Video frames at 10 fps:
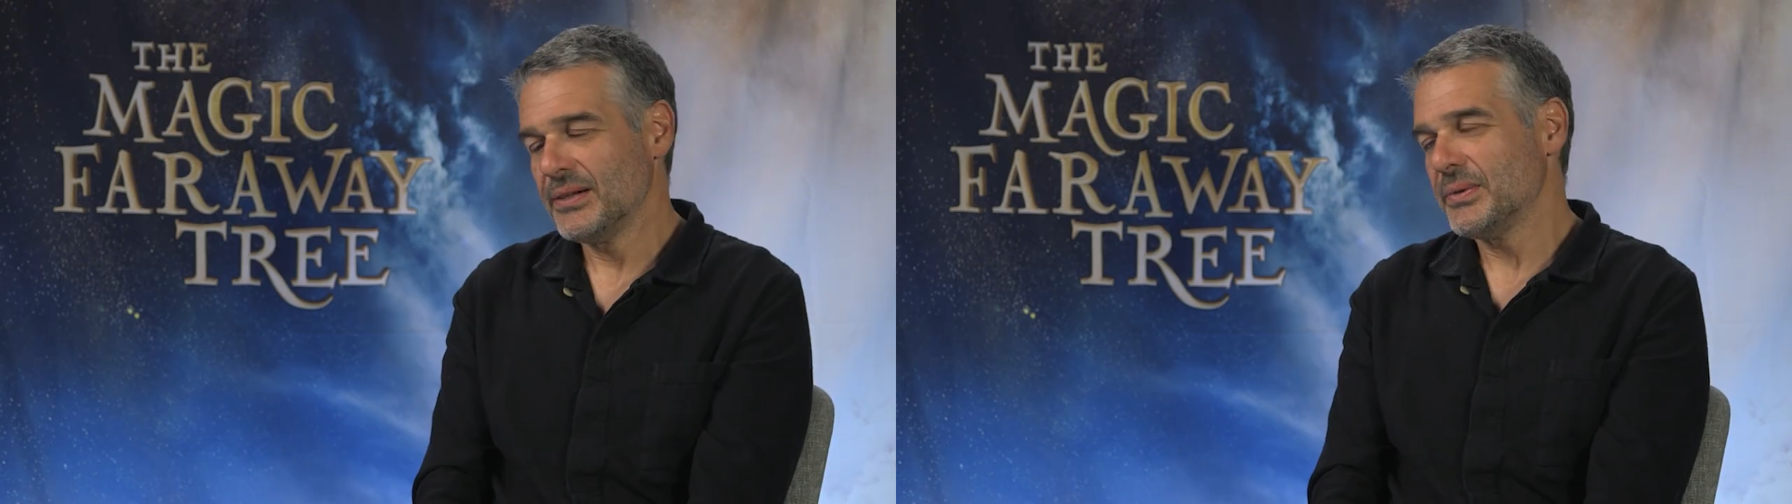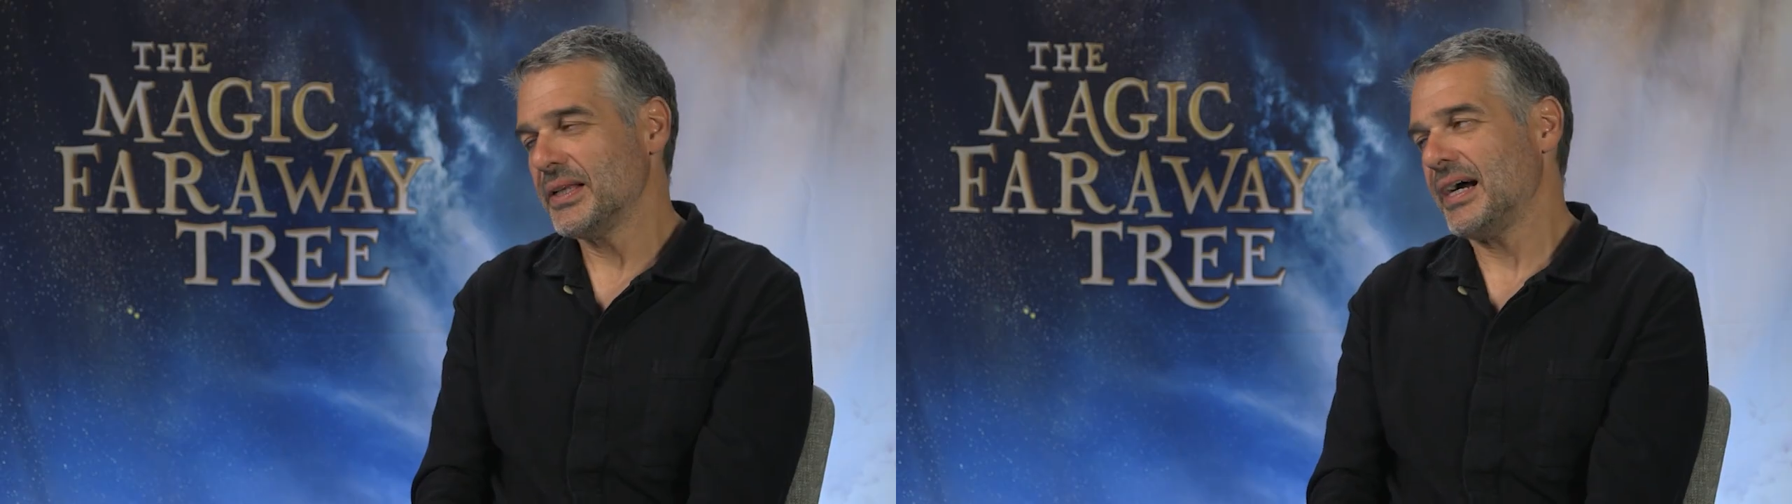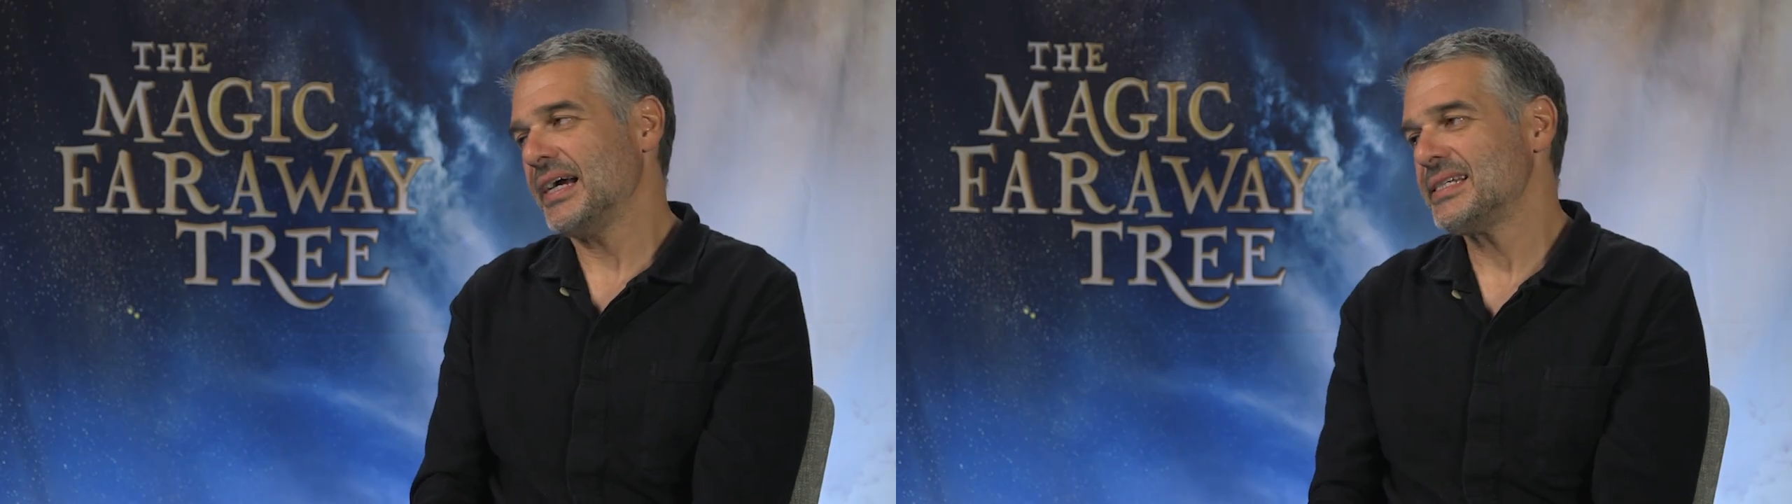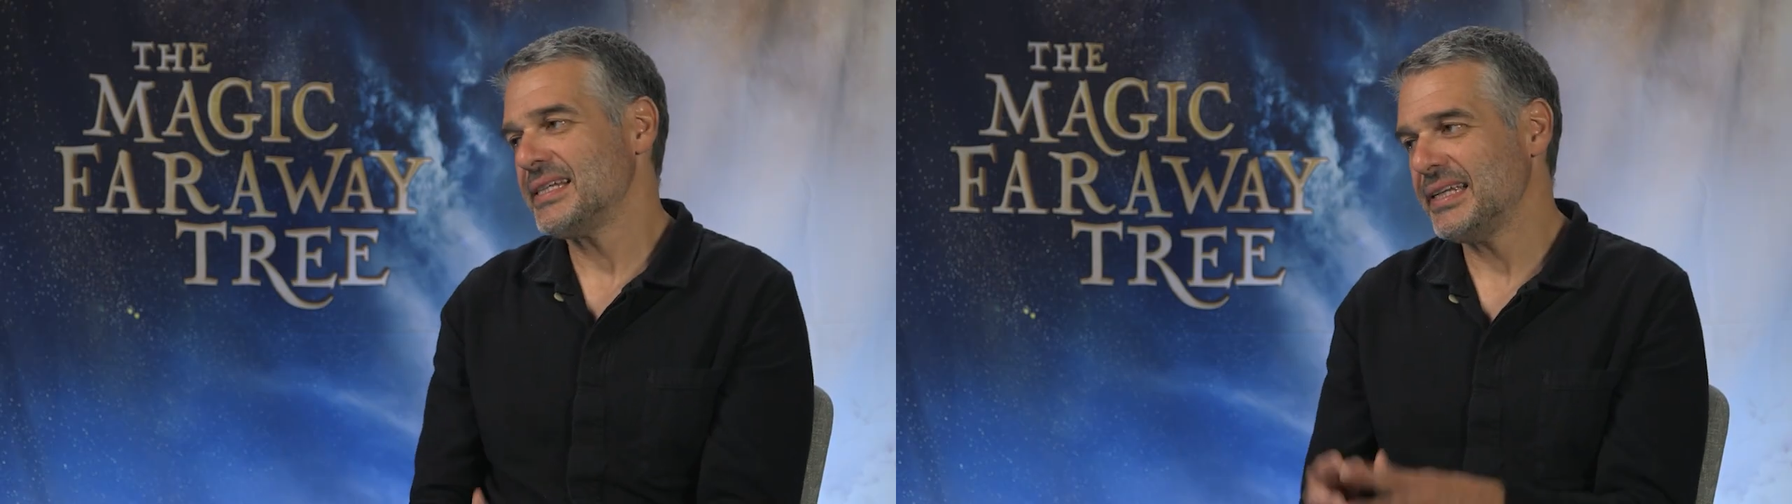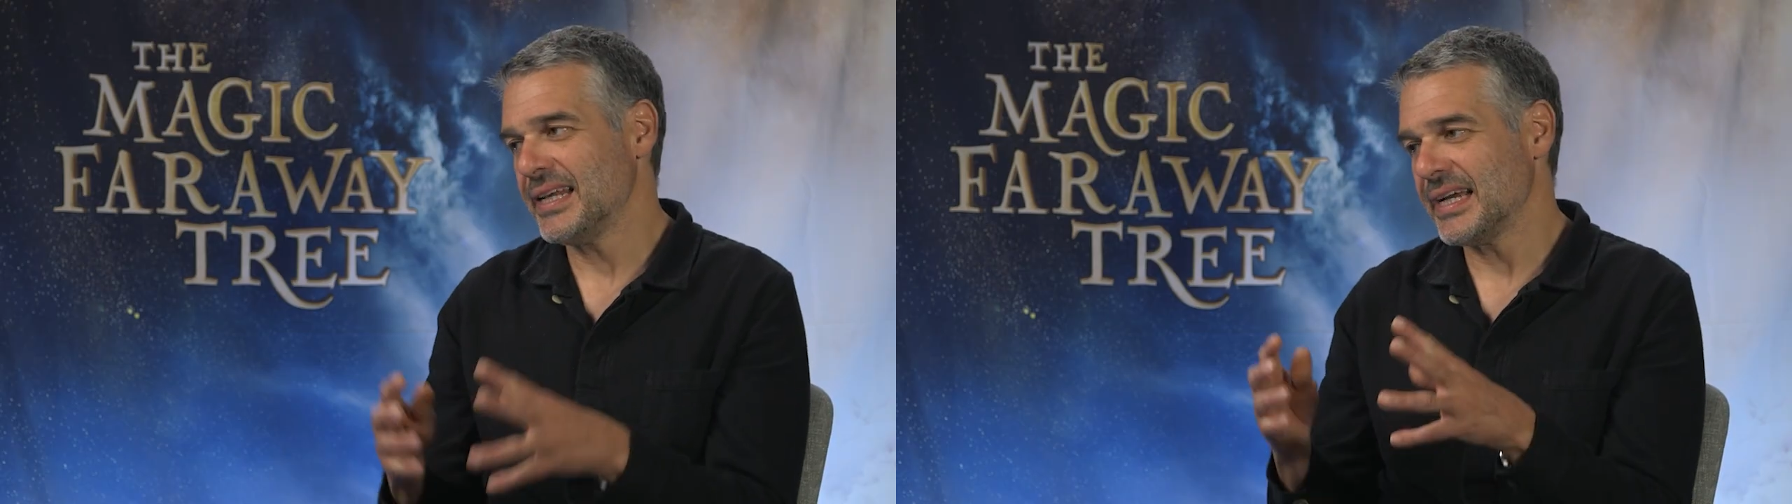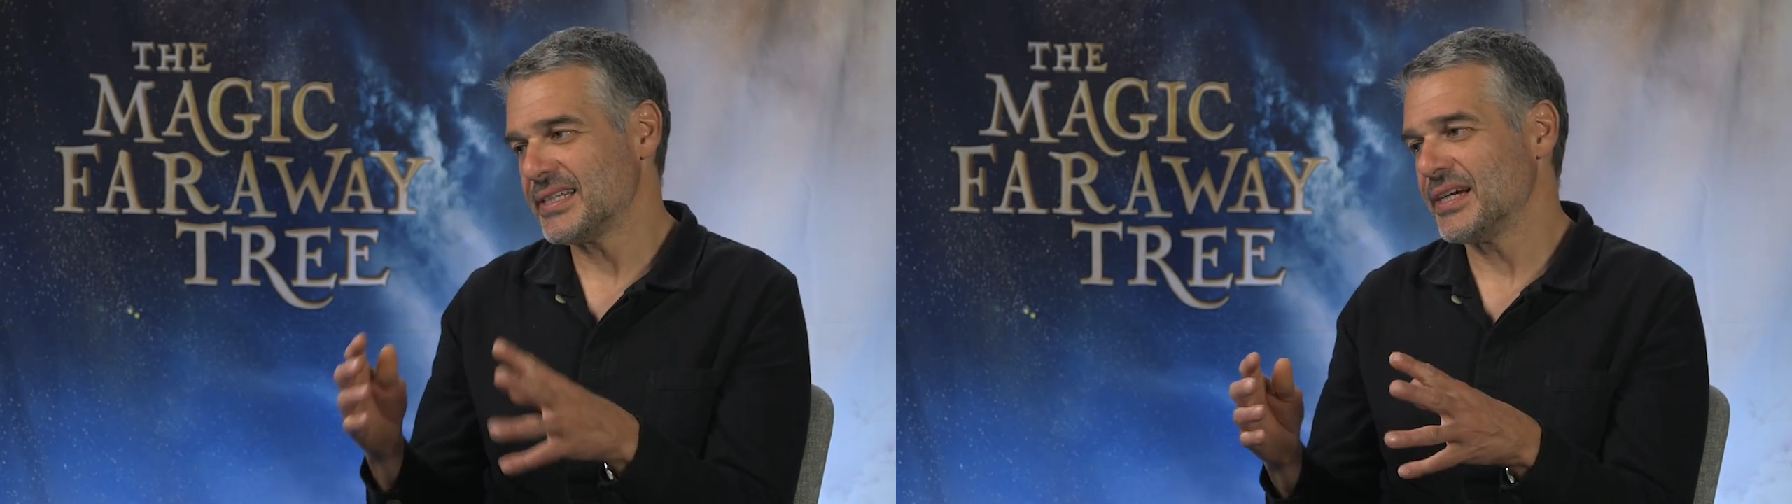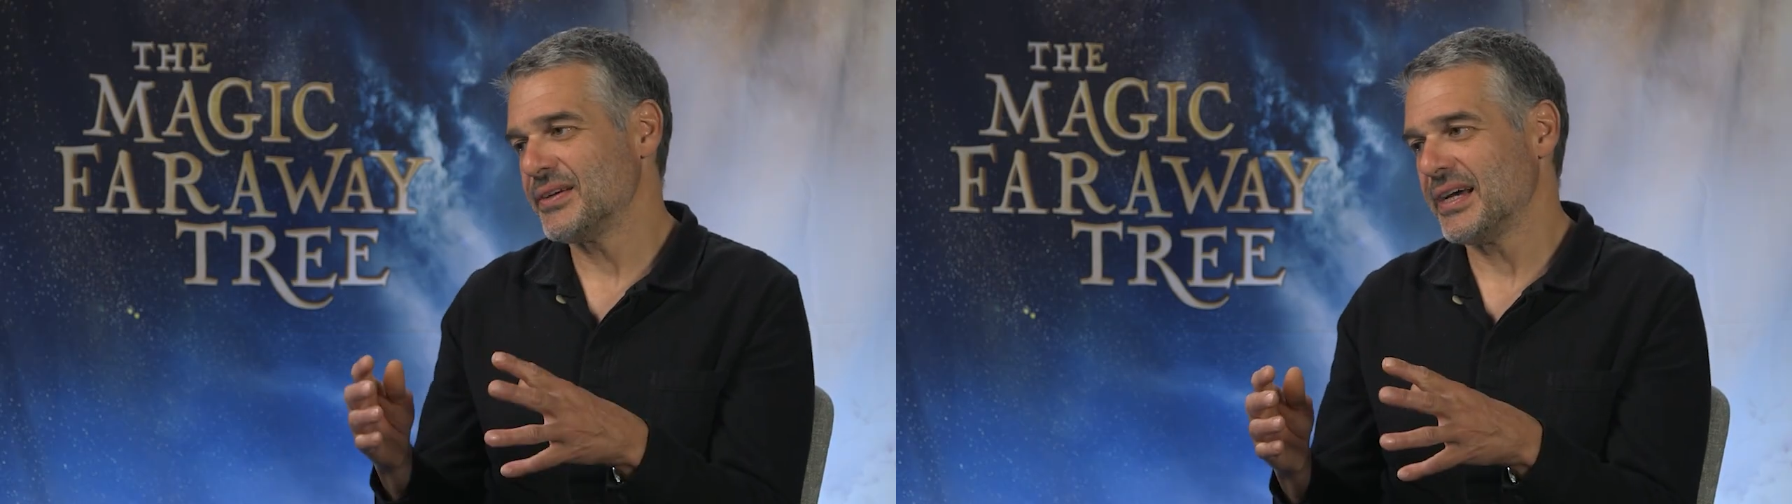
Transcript: Well, I actually don't